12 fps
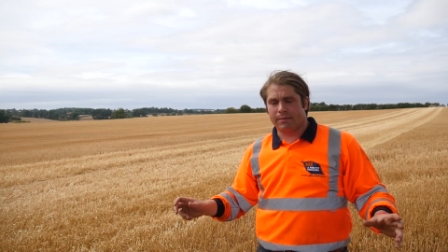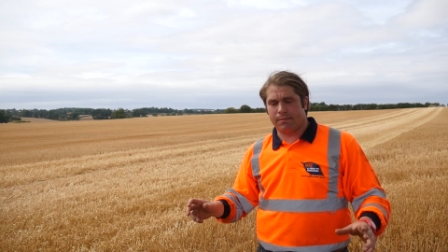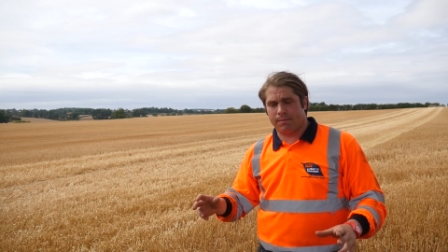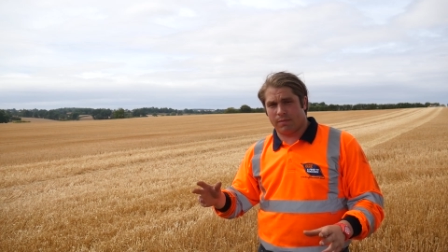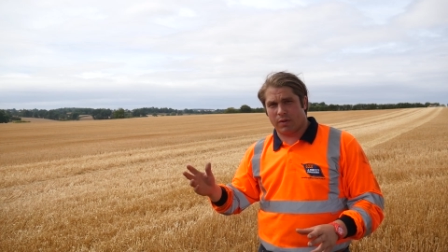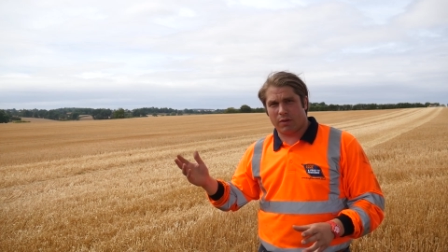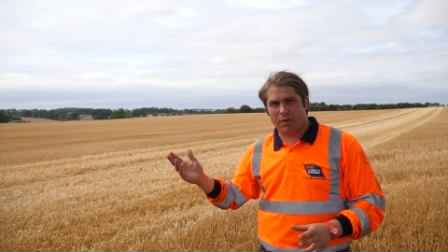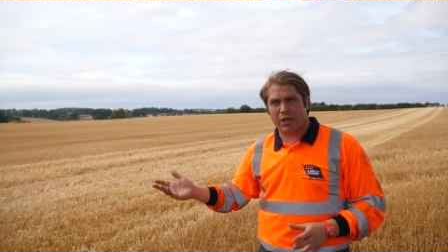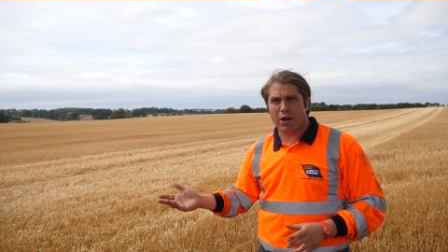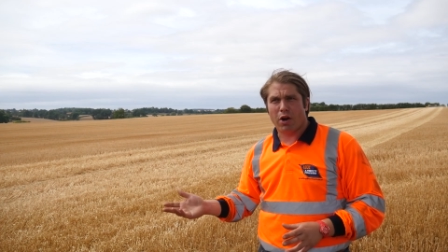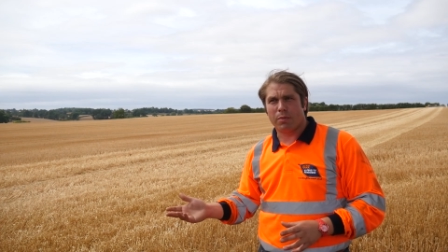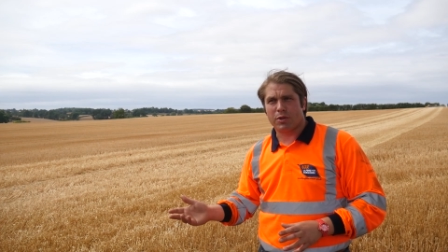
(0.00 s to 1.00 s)
Well, with
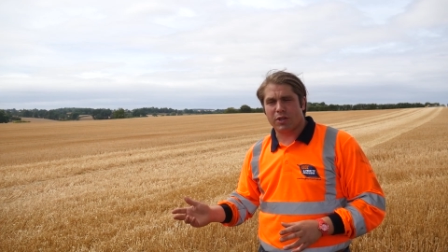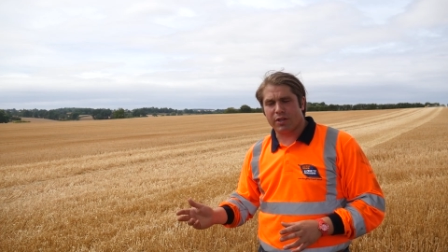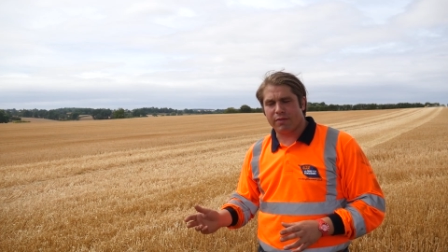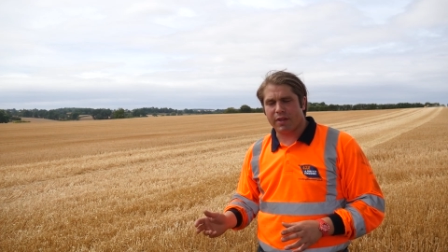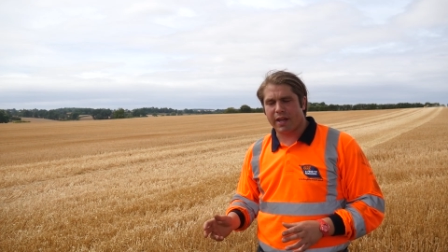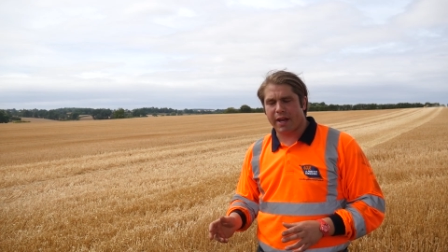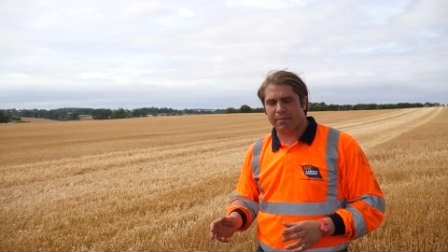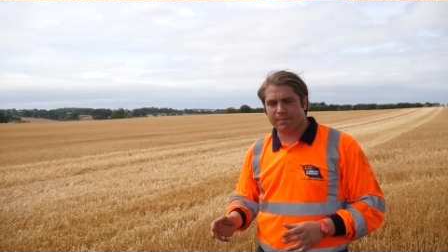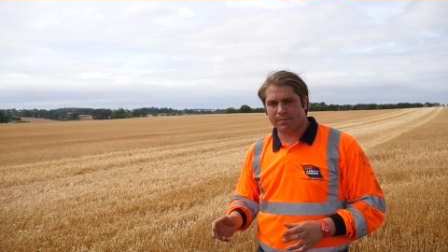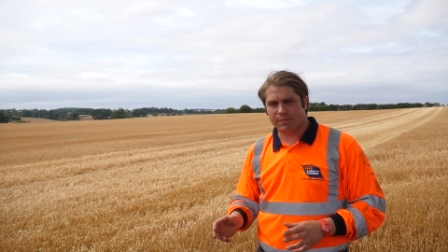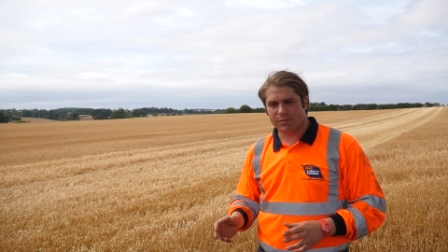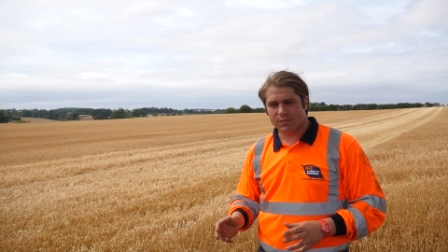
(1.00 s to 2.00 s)
the option of
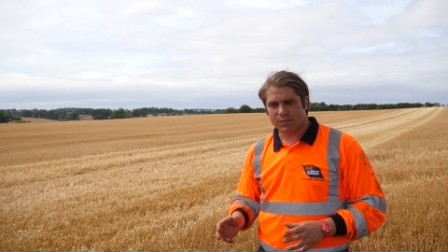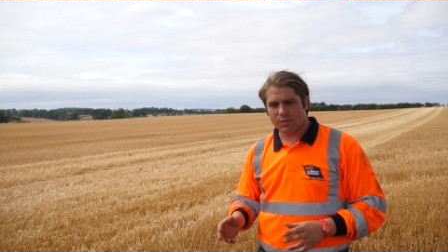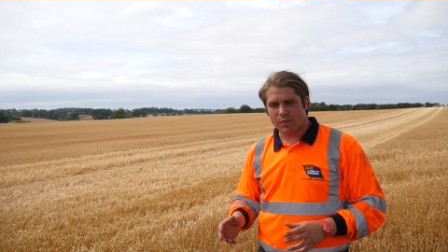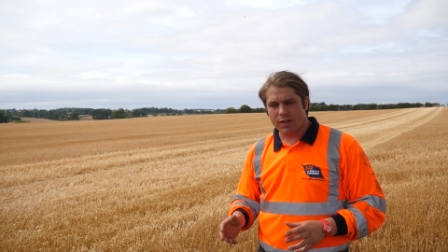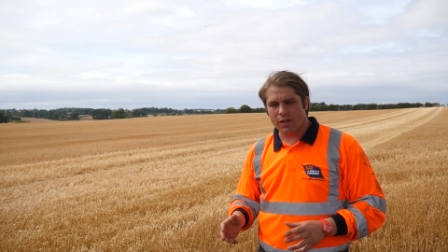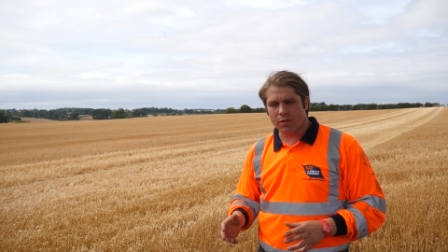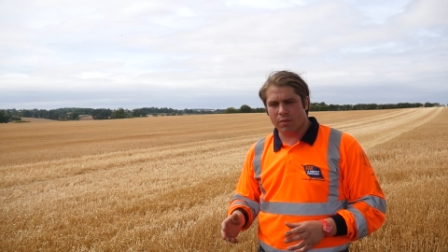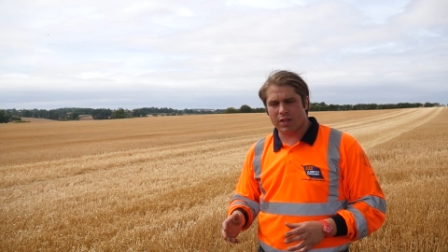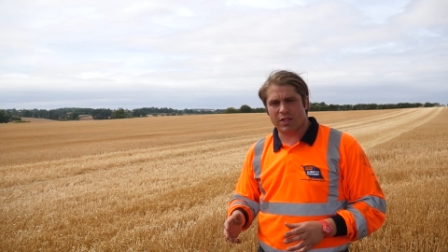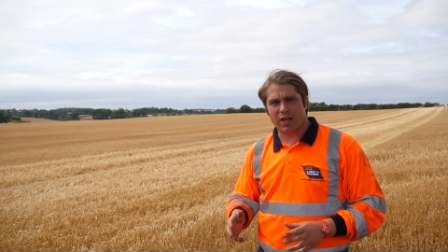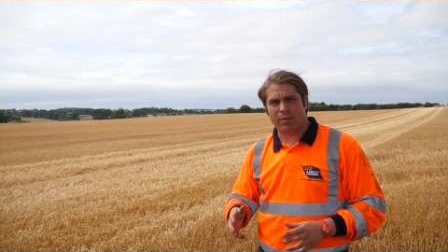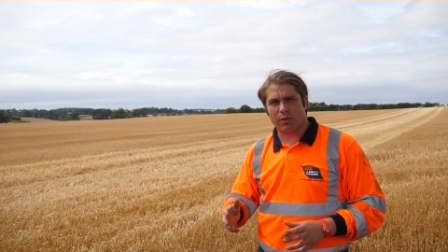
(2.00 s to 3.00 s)
with the
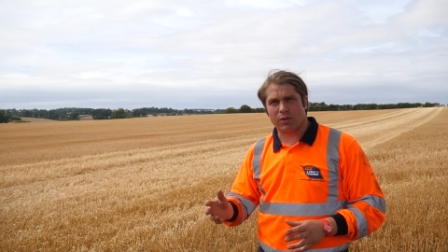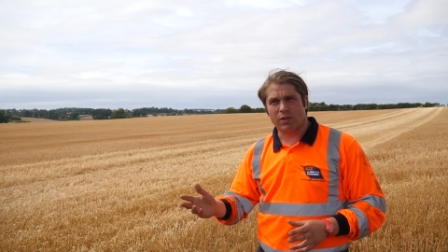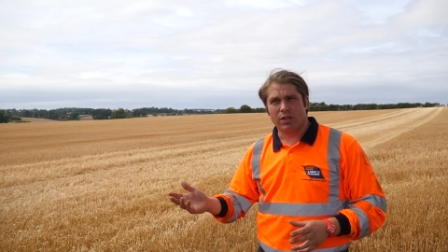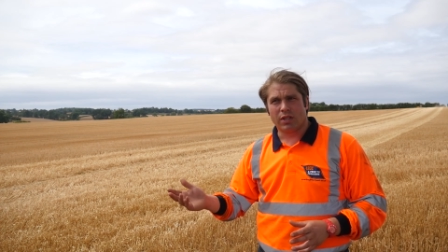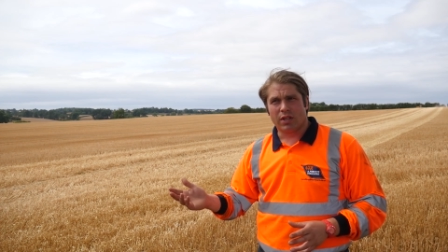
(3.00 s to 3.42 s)
stubble